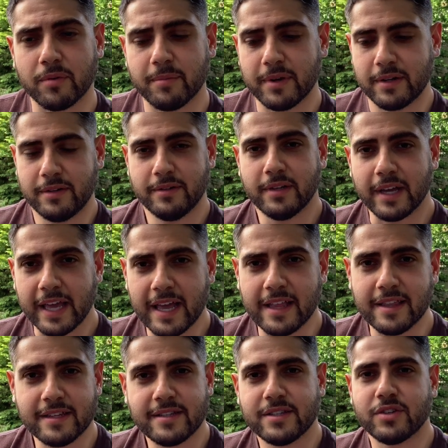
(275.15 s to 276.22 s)
But again,
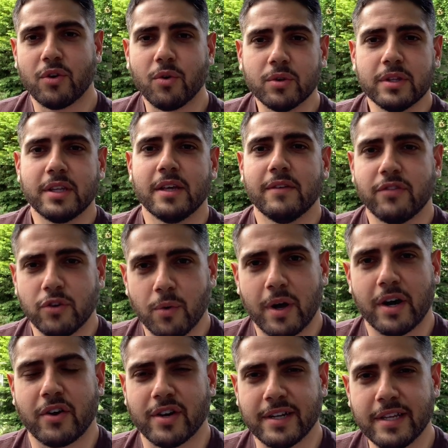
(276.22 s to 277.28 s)
this is only if you want
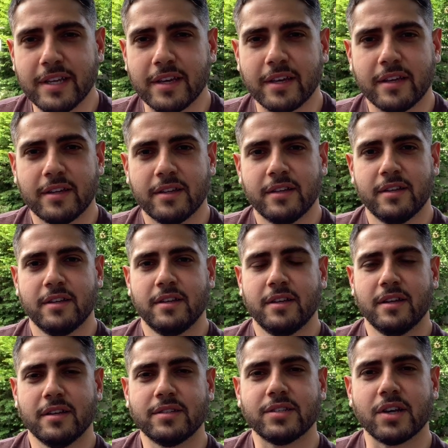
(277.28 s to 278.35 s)
to critique
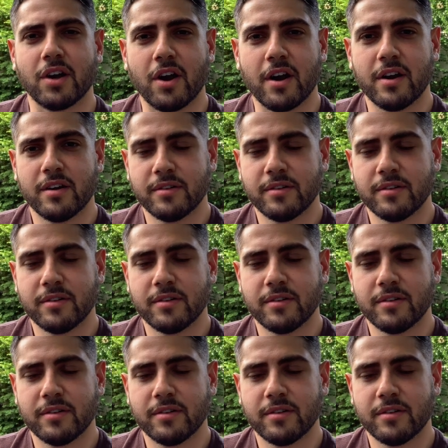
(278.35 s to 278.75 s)
a cigar.